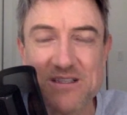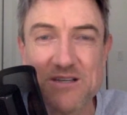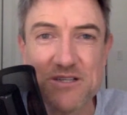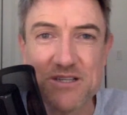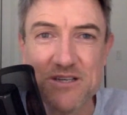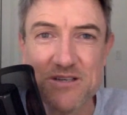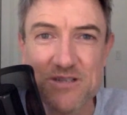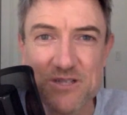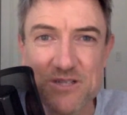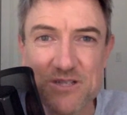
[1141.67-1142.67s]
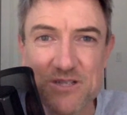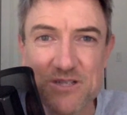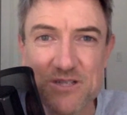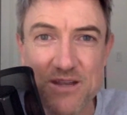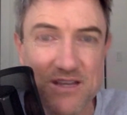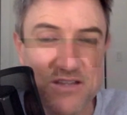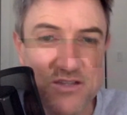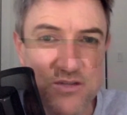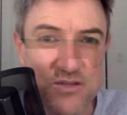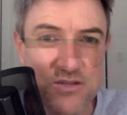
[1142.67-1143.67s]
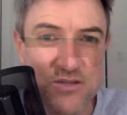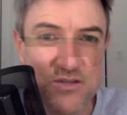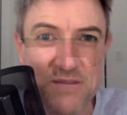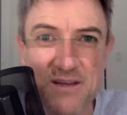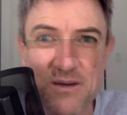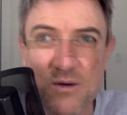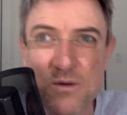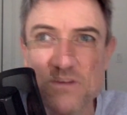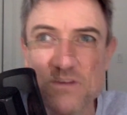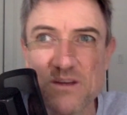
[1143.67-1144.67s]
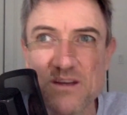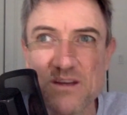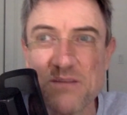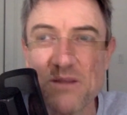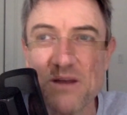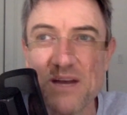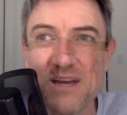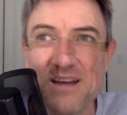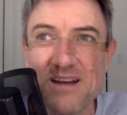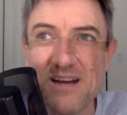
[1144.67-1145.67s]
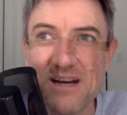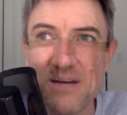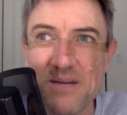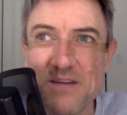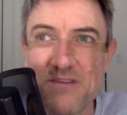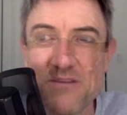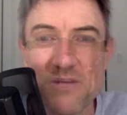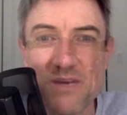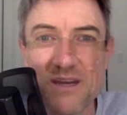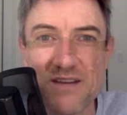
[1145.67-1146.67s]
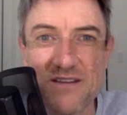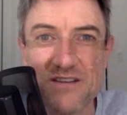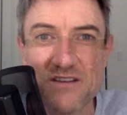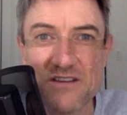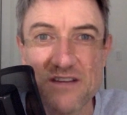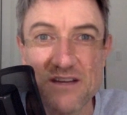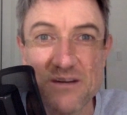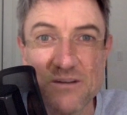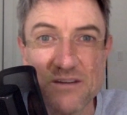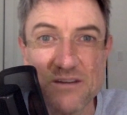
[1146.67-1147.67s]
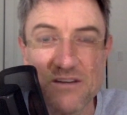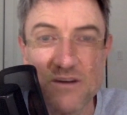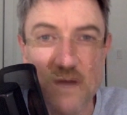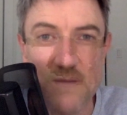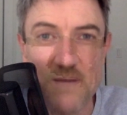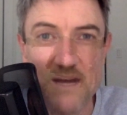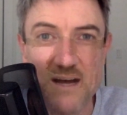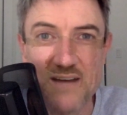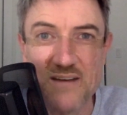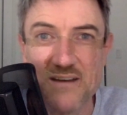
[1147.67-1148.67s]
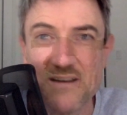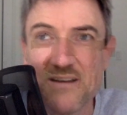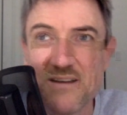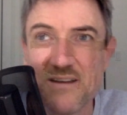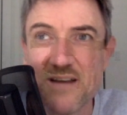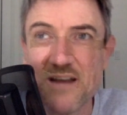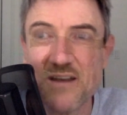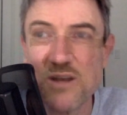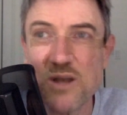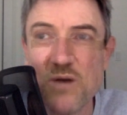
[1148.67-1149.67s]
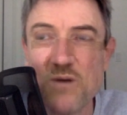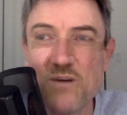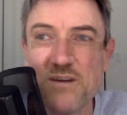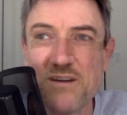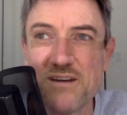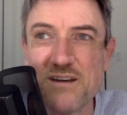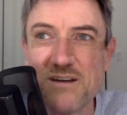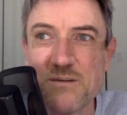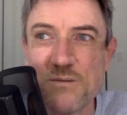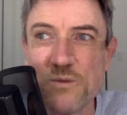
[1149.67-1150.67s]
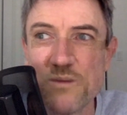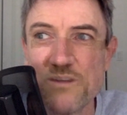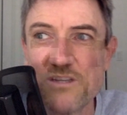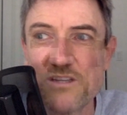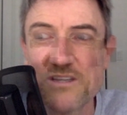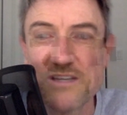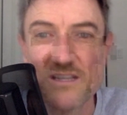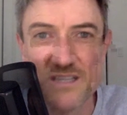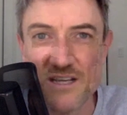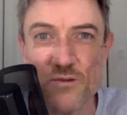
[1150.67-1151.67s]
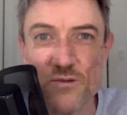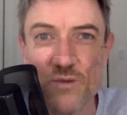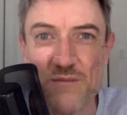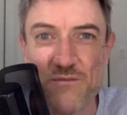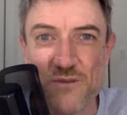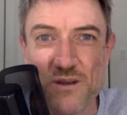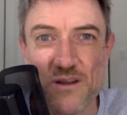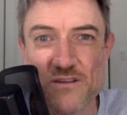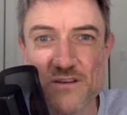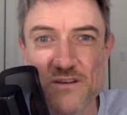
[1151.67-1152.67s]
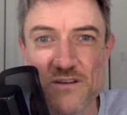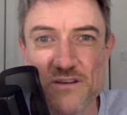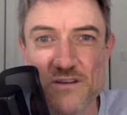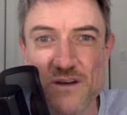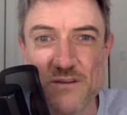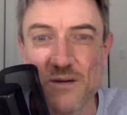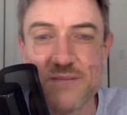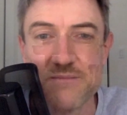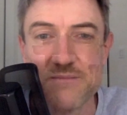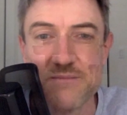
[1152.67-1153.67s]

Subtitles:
So it just goes to show that the extreme also can apply if the body is just held at time under load with just a single rep for a long time too, right?